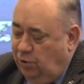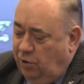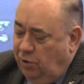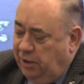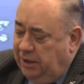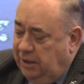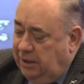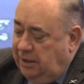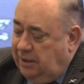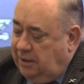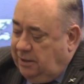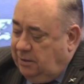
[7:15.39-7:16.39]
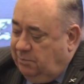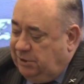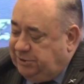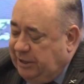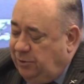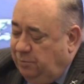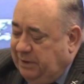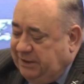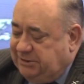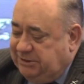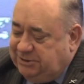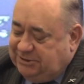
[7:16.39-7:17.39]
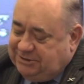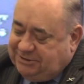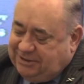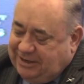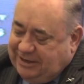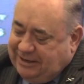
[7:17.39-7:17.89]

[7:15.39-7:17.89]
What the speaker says: long. My general message is